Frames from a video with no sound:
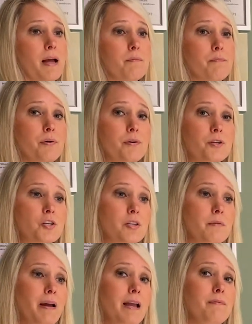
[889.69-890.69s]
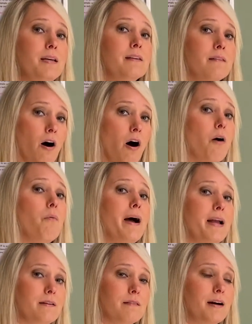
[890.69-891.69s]
and push the baby in the
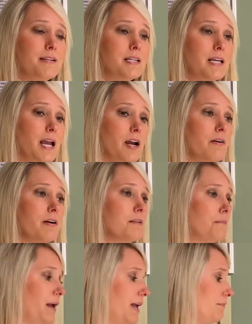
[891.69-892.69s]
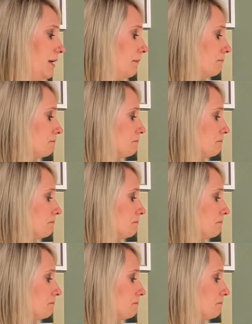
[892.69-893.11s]
hallway, not to carry the baby.